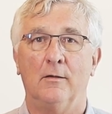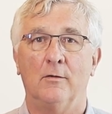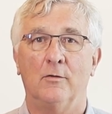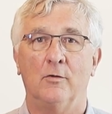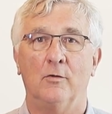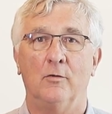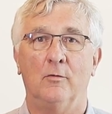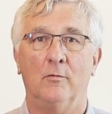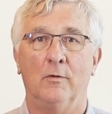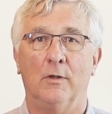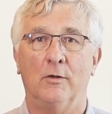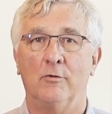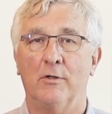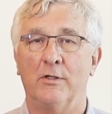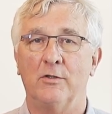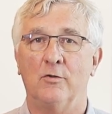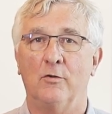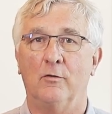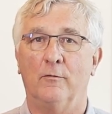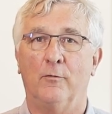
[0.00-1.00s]
to
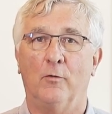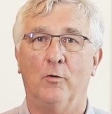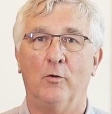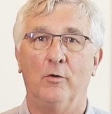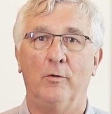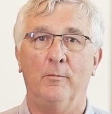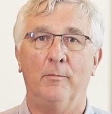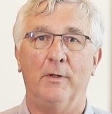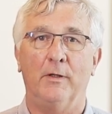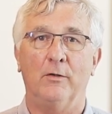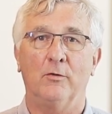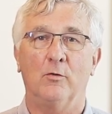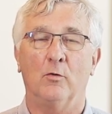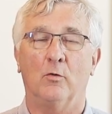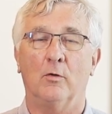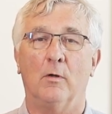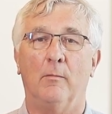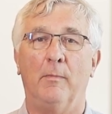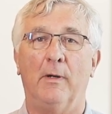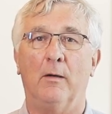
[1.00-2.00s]
address your forum and
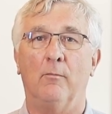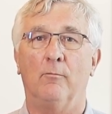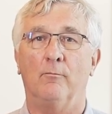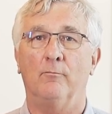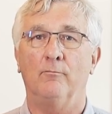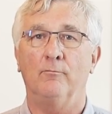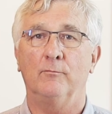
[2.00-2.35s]
talk about